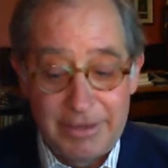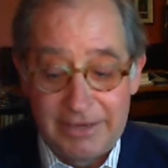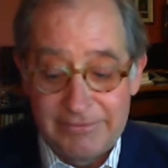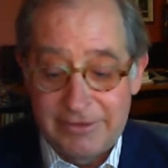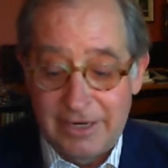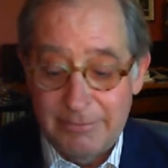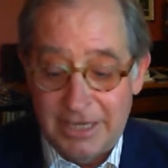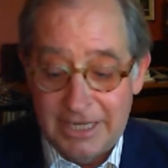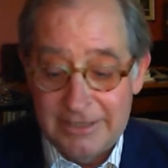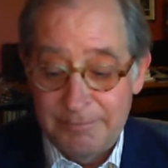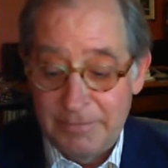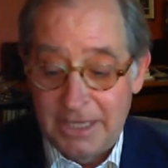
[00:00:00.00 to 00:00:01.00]
bang for our
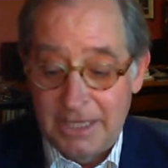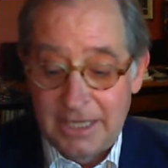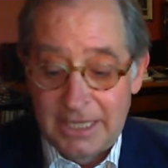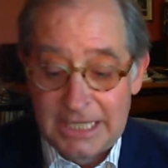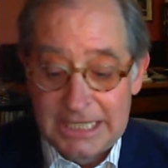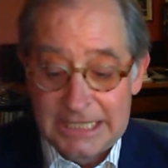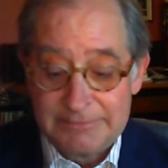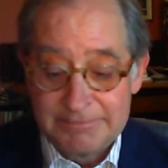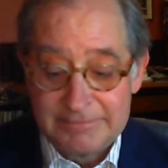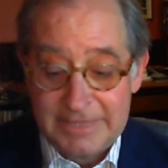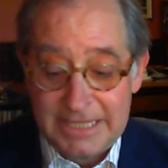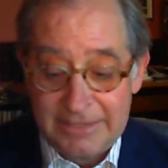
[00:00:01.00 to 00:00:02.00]
buck.
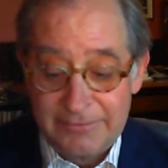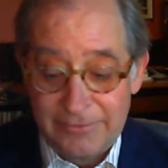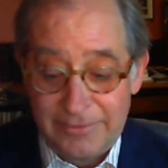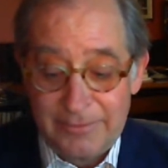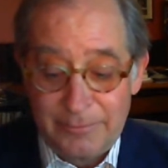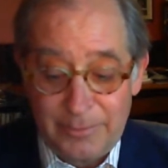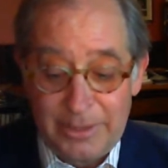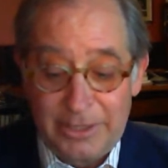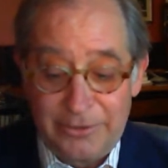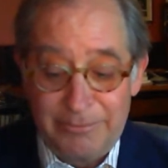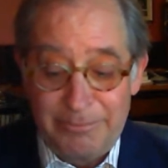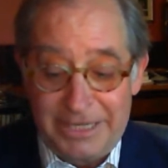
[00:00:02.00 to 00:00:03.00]
And
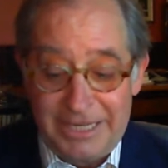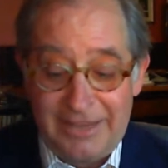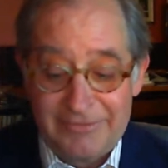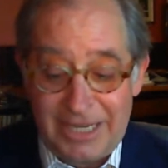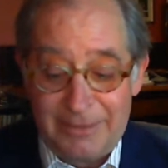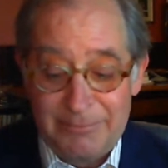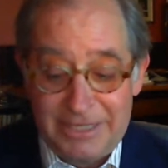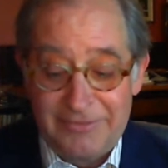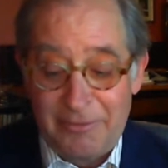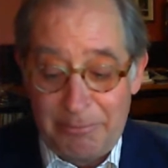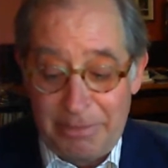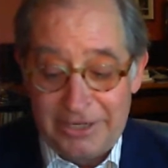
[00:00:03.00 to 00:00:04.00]
it couldn't have come
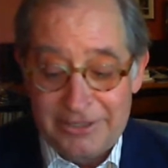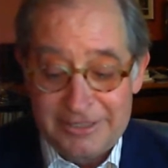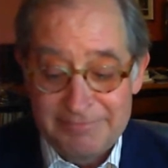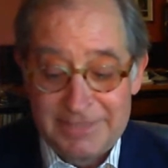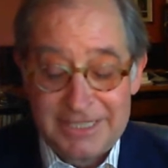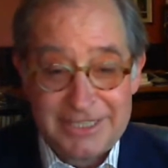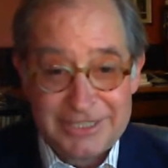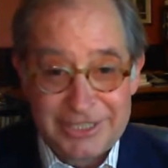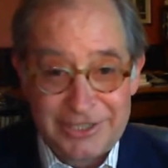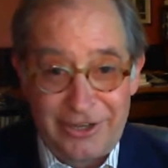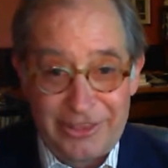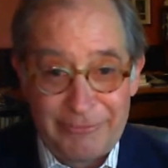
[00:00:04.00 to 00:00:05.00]
even better
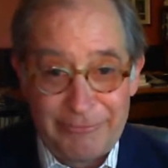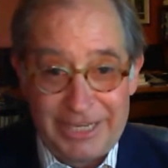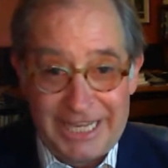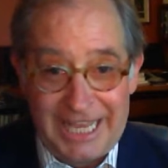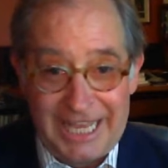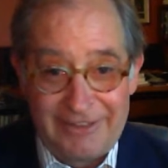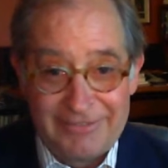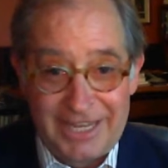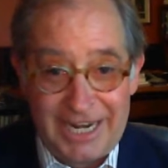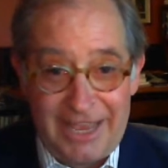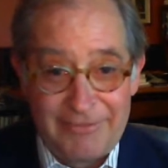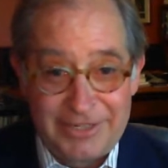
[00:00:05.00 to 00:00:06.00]
to know that we have
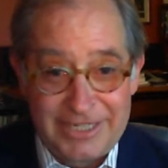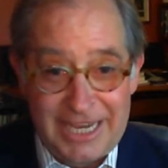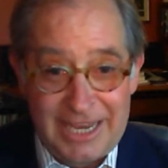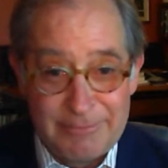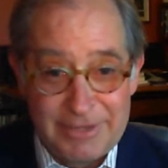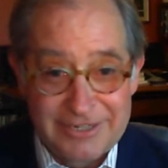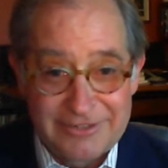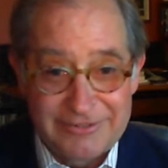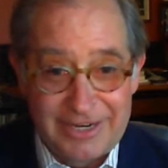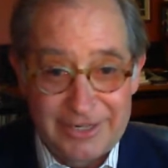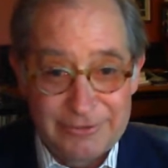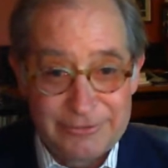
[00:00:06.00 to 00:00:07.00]
an FTA
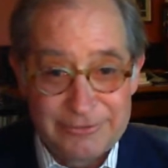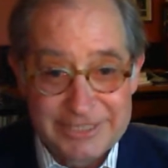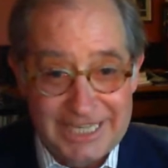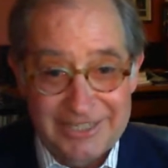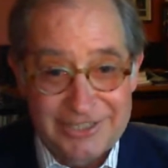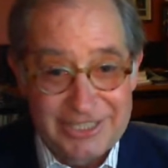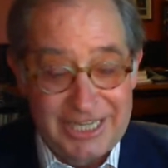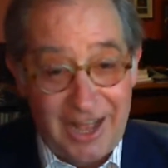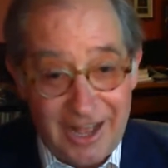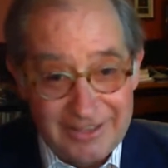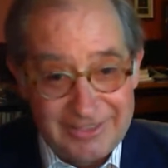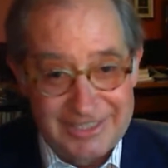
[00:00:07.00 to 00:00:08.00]
administrator who was actually
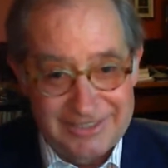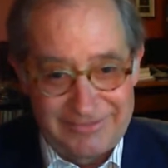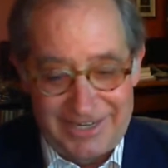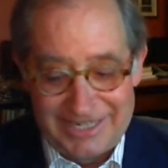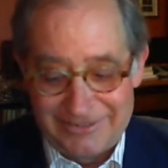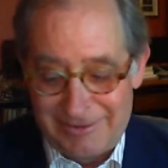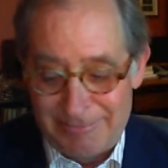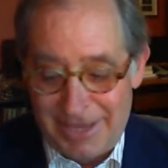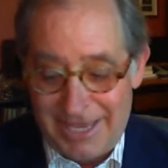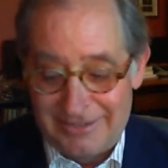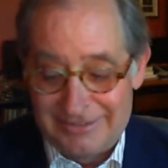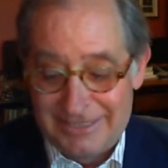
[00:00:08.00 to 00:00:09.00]
on this advisory
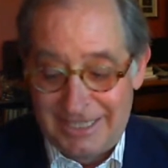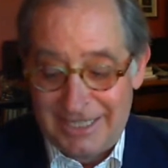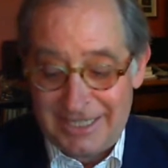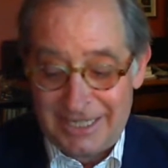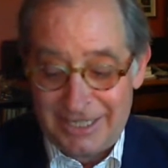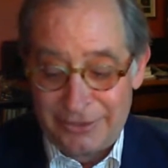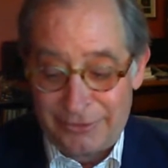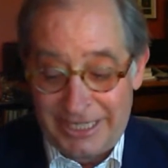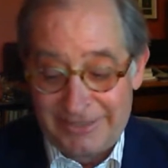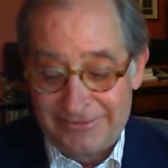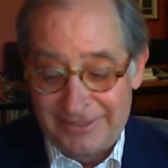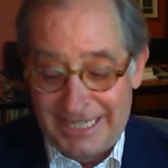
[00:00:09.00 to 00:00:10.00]
panel,
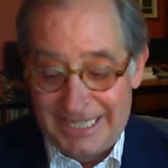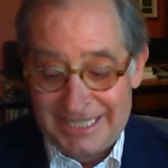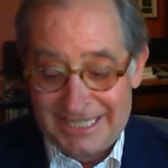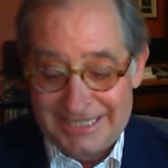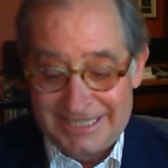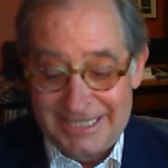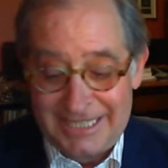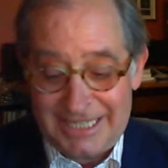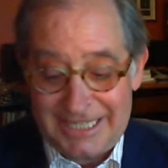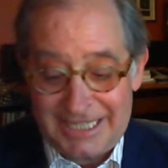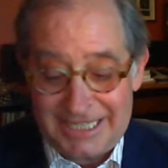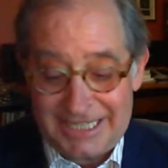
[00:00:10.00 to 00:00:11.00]
Nuria Fernandez,
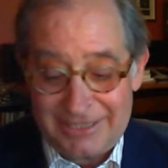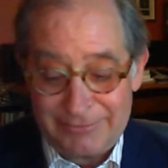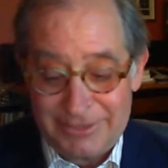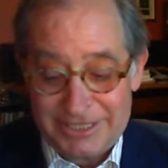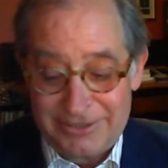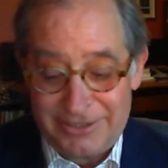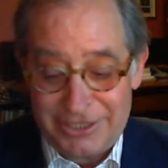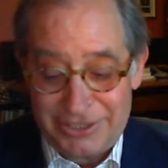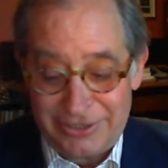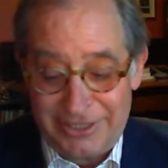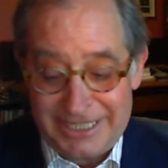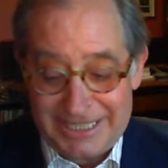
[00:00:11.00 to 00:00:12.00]
who's going to
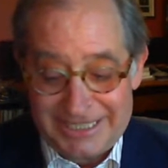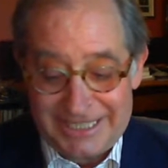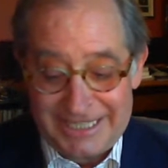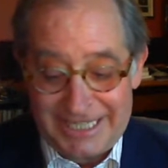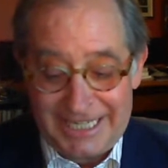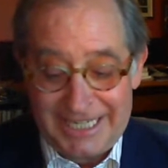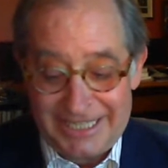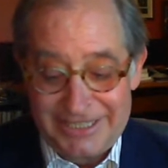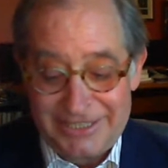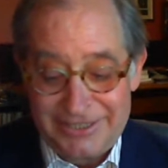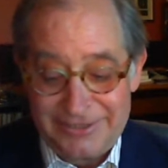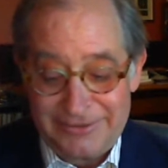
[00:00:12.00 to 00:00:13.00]
join us today
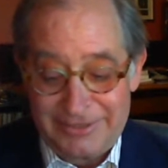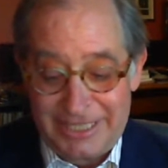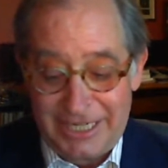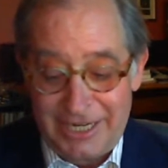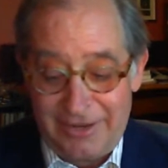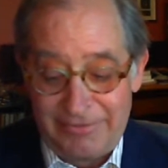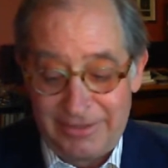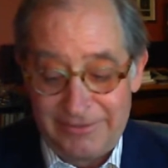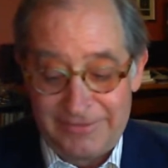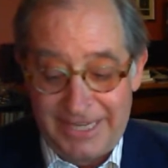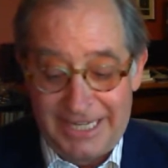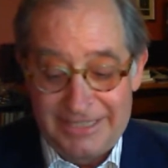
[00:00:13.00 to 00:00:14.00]
to kick off the
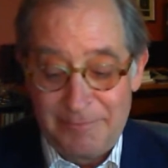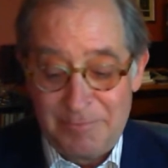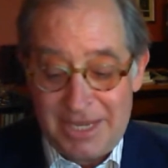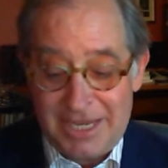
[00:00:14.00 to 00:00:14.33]
event.